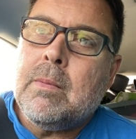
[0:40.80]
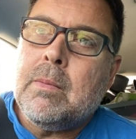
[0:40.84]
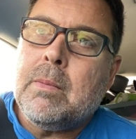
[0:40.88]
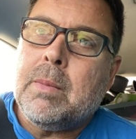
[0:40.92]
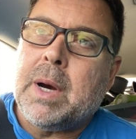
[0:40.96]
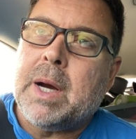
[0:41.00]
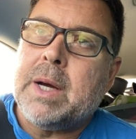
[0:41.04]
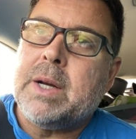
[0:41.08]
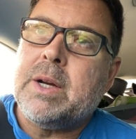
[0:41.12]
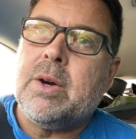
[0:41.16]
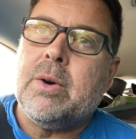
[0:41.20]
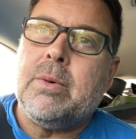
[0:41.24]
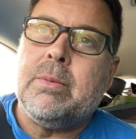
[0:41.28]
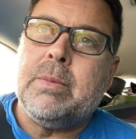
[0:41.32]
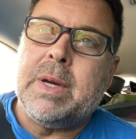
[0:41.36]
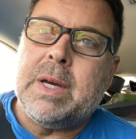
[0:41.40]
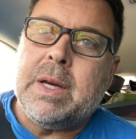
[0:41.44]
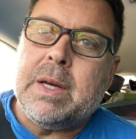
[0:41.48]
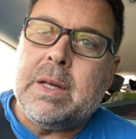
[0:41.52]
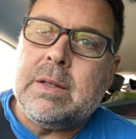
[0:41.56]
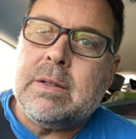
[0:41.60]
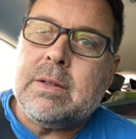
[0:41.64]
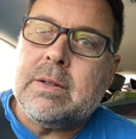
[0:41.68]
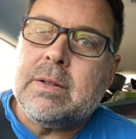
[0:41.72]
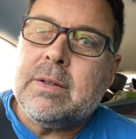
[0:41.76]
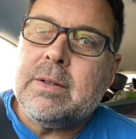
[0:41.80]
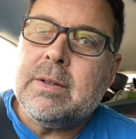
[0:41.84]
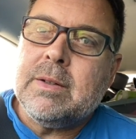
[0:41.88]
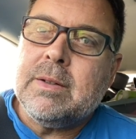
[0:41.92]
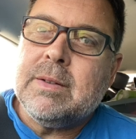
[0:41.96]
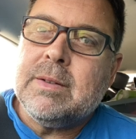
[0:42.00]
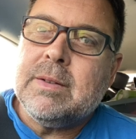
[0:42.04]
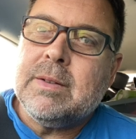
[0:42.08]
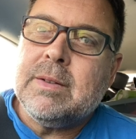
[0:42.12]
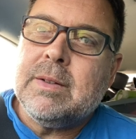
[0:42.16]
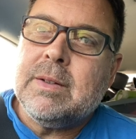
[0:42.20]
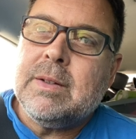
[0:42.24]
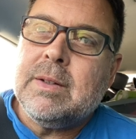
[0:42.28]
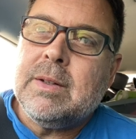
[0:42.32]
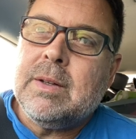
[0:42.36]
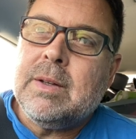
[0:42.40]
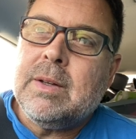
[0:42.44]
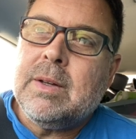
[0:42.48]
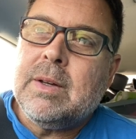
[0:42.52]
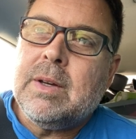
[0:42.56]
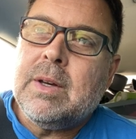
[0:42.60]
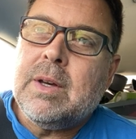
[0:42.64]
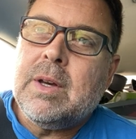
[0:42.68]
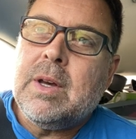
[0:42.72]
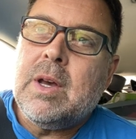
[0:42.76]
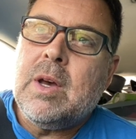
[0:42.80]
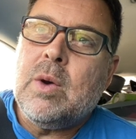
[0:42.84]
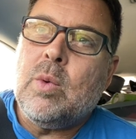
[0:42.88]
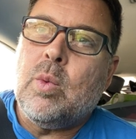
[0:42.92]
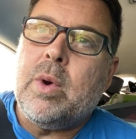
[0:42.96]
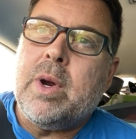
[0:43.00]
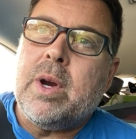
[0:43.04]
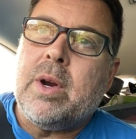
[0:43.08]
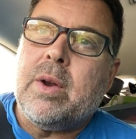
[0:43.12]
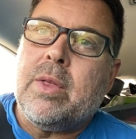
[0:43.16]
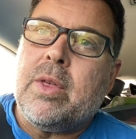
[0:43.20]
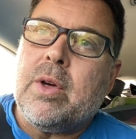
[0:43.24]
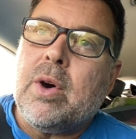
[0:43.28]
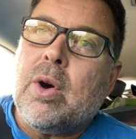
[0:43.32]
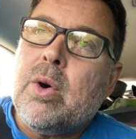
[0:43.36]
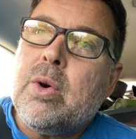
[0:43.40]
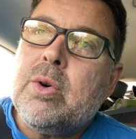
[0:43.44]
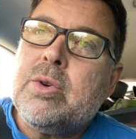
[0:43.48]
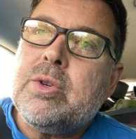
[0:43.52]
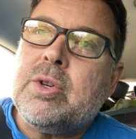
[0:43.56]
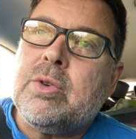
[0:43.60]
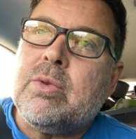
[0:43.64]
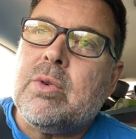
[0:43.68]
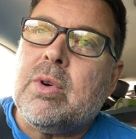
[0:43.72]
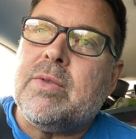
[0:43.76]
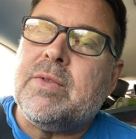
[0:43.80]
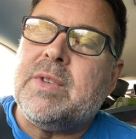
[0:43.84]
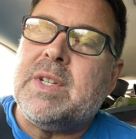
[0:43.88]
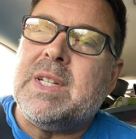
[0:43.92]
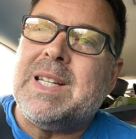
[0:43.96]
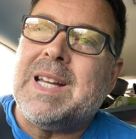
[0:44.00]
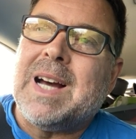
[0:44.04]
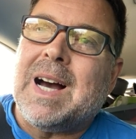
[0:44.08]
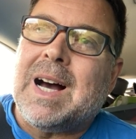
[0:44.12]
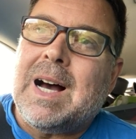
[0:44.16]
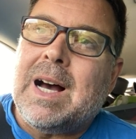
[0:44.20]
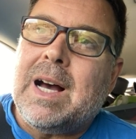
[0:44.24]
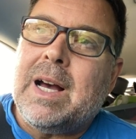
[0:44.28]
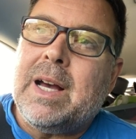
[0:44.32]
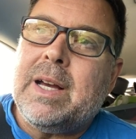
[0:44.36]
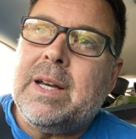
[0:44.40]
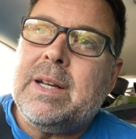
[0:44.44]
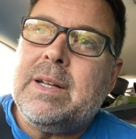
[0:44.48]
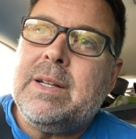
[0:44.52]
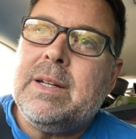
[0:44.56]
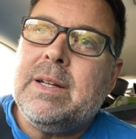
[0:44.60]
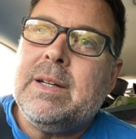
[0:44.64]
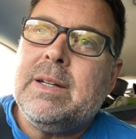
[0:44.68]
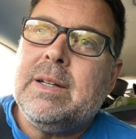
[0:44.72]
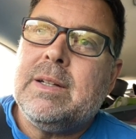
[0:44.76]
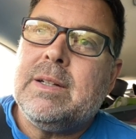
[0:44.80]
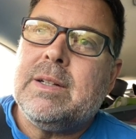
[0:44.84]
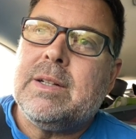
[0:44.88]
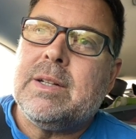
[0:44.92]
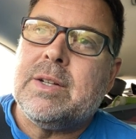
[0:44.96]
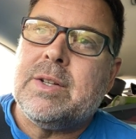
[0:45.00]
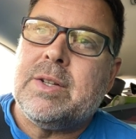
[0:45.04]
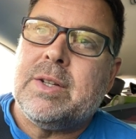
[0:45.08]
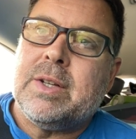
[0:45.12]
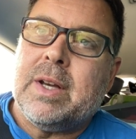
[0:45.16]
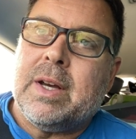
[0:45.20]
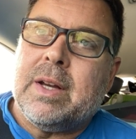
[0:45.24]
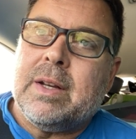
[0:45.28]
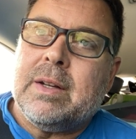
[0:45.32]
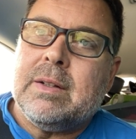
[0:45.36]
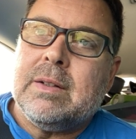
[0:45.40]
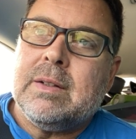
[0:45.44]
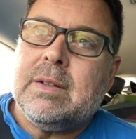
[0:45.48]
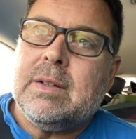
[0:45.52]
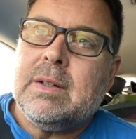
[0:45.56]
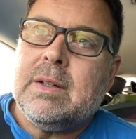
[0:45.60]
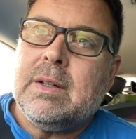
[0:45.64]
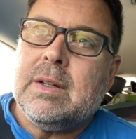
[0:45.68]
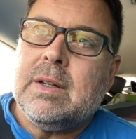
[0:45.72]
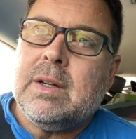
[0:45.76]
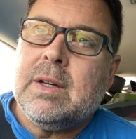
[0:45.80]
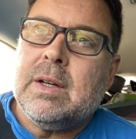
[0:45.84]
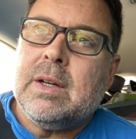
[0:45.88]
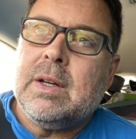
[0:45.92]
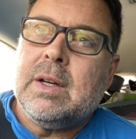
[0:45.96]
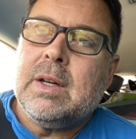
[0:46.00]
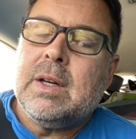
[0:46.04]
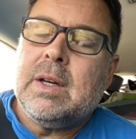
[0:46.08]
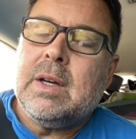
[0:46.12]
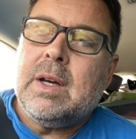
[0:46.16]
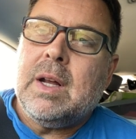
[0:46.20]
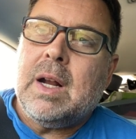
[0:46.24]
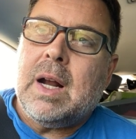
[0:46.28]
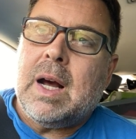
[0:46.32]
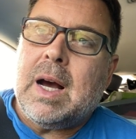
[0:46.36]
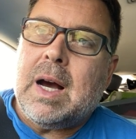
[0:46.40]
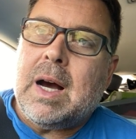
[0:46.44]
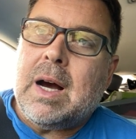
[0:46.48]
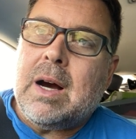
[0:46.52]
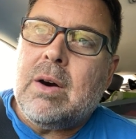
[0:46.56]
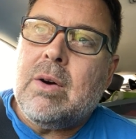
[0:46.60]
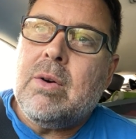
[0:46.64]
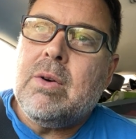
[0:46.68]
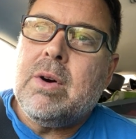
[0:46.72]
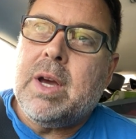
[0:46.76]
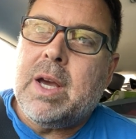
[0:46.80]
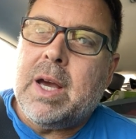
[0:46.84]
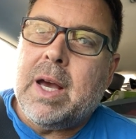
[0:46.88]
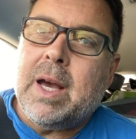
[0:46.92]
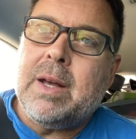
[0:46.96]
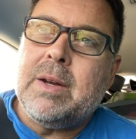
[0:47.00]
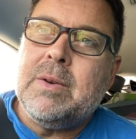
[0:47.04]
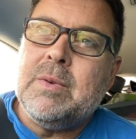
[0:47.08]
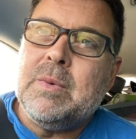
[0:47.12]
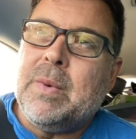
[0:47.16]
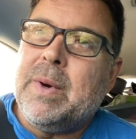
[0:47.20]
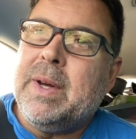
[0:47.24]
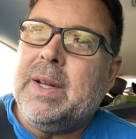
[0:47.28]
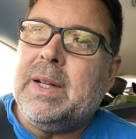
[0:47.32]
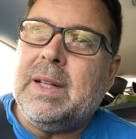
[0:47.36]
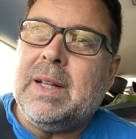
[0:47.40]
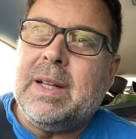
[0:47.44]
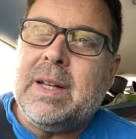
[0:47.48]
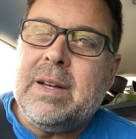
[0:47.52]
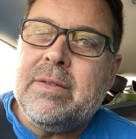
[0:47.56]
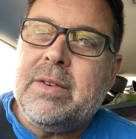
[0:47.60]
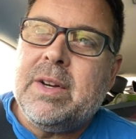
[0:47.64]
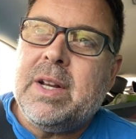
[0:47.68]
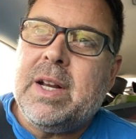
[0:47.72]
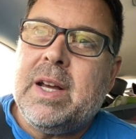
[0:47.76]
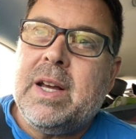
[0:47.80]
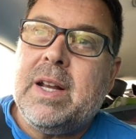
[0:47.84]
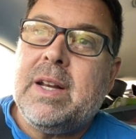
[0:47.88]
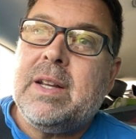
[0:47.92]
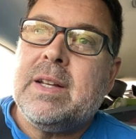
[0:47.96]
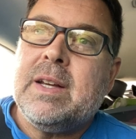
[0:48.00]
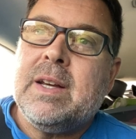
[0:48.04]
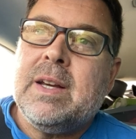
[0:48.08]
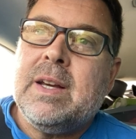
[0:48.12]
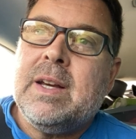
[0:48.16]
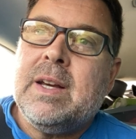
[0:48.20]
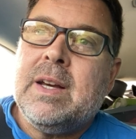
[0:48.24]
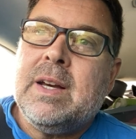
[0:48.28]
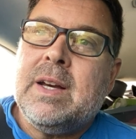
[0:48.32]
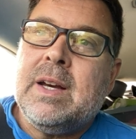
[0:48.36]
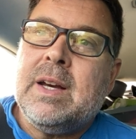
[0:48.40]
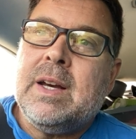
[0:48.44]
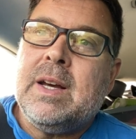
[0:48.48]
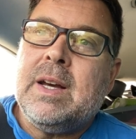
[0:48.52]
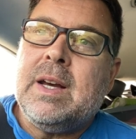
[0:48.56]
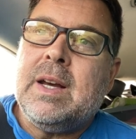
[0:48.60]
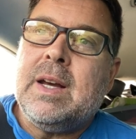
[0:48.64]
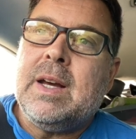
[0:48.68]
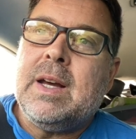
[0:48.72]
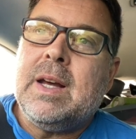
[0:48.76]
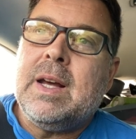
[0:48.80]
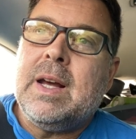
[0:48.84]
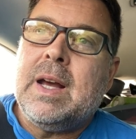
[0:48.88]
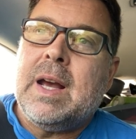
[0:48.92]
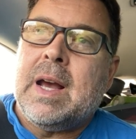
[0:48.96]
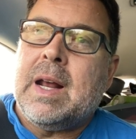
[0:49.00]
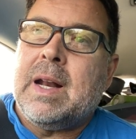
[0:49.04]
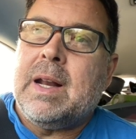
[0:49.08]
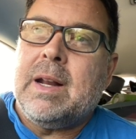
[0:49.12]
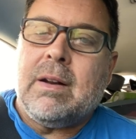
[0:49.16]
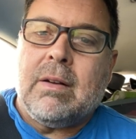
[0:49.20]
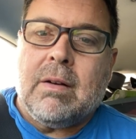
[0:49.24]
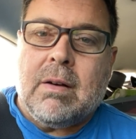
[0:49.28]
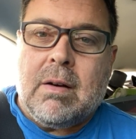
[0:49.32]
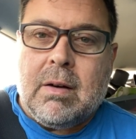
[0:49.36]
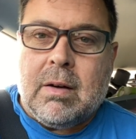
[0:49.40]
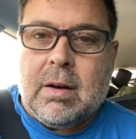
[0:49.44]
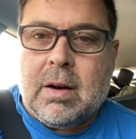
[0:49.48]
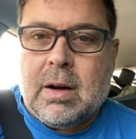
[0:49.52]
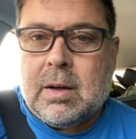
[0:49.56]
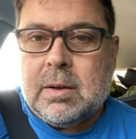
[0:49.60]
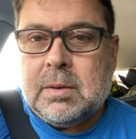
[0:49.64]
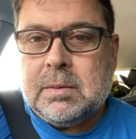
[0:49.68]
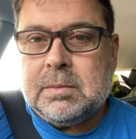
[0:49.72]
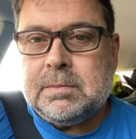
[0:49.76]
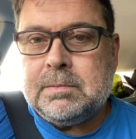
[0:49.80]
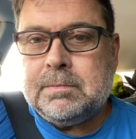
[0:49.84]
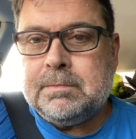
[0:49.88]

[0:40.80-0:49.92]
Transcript: By no means. We are those who have died to sin. How can we live in it any longer?